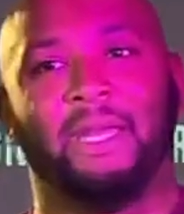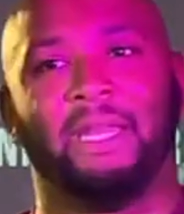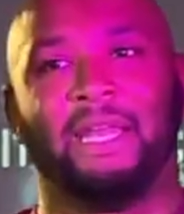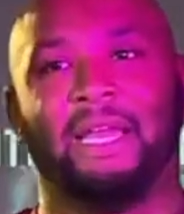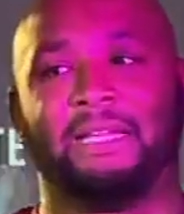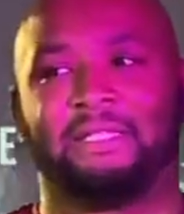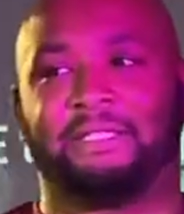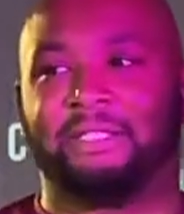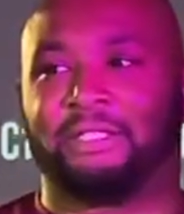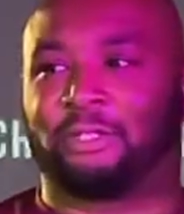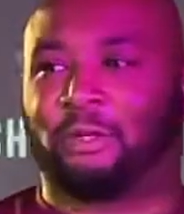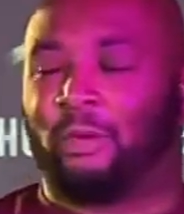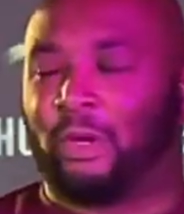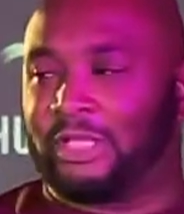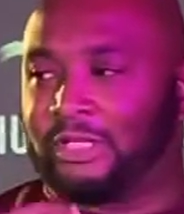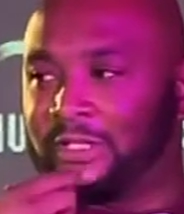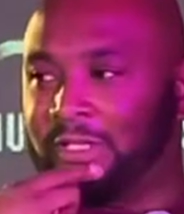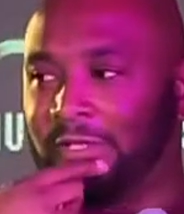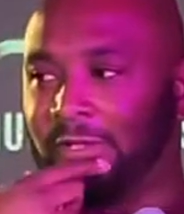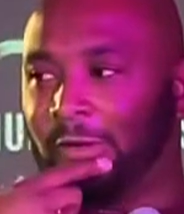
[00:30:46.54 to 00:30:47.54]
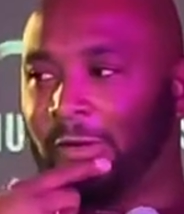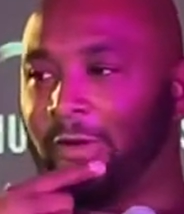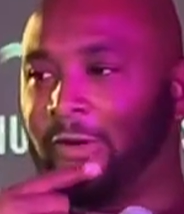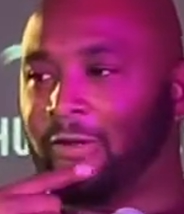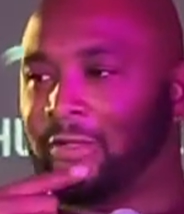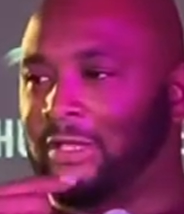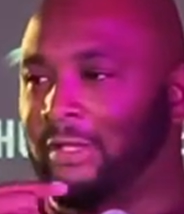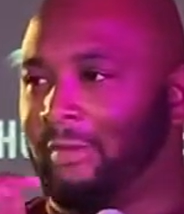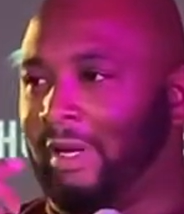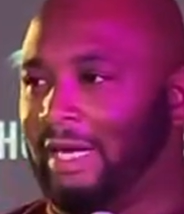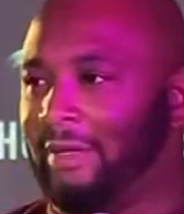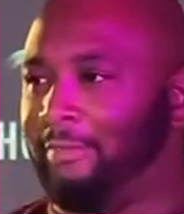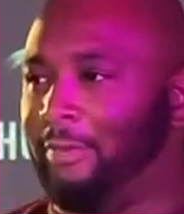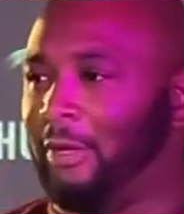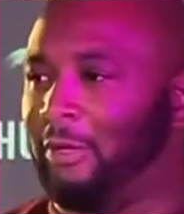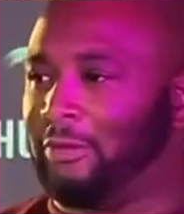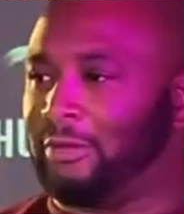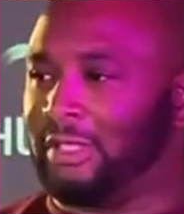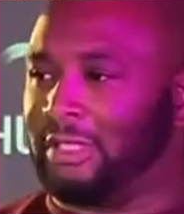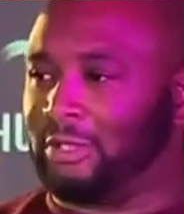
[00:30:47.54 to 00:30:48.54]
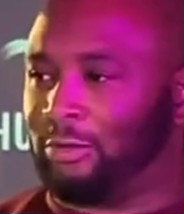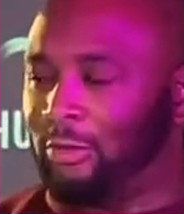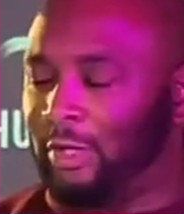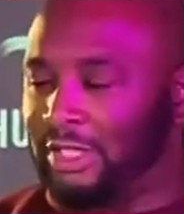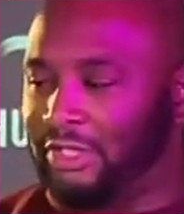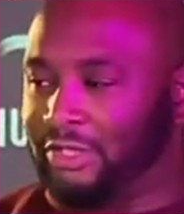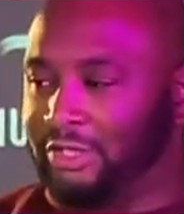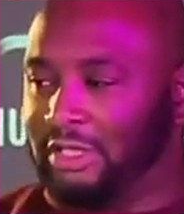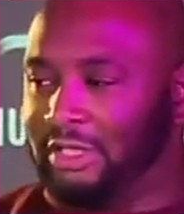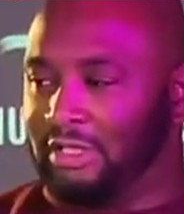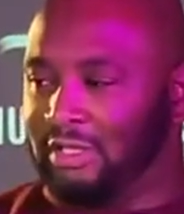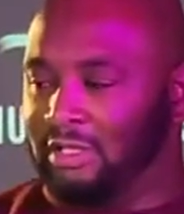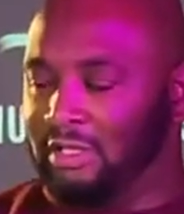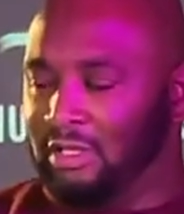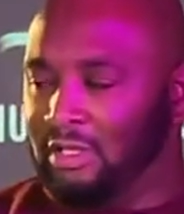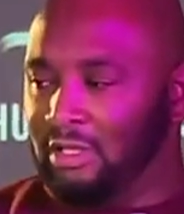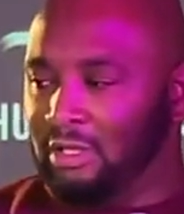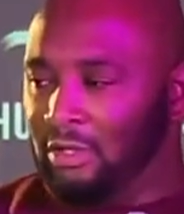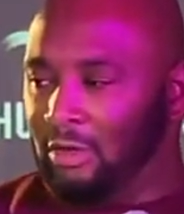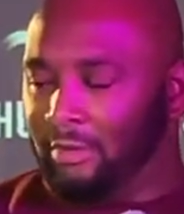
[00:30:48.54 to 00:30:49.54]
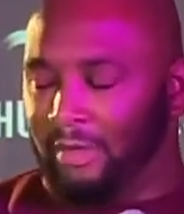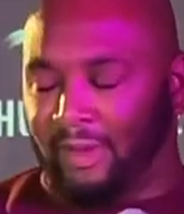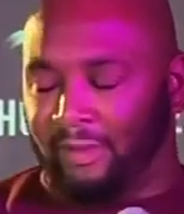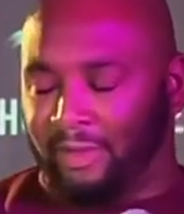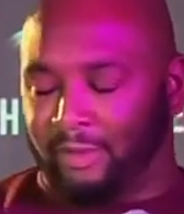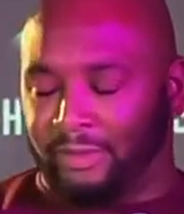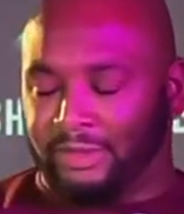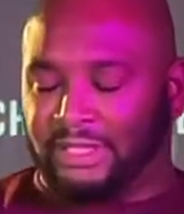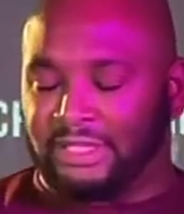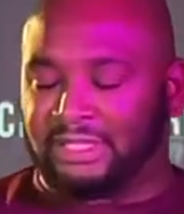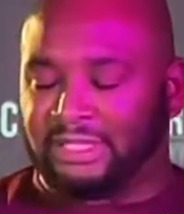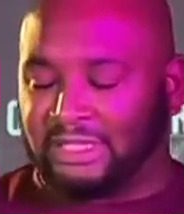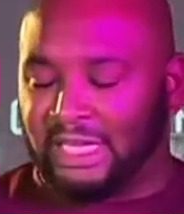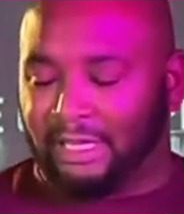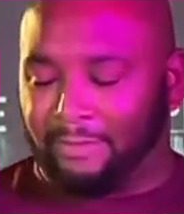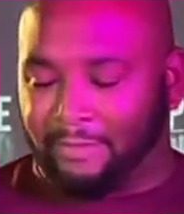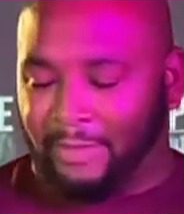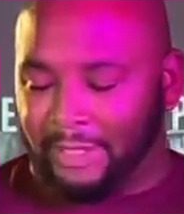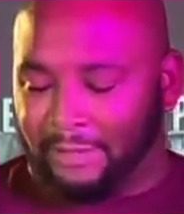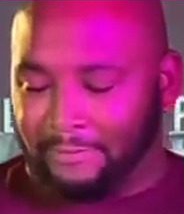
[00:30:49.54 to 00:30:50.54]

asked this question, or somebody posed this question, maybe it was a statement.